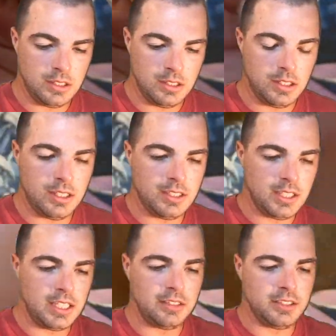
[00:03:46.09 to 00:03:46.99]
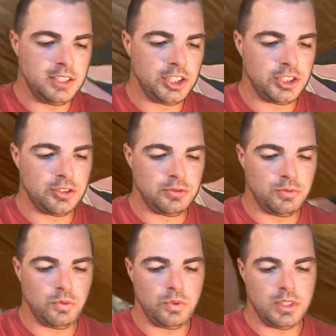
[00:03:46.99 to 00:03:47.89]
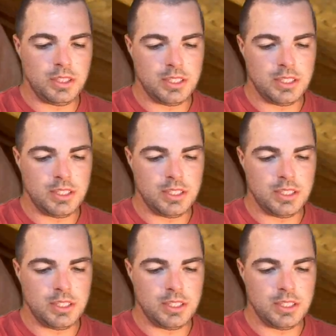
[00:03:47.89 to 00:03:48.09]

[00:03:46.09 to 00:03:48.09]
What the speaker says: not entirely sure what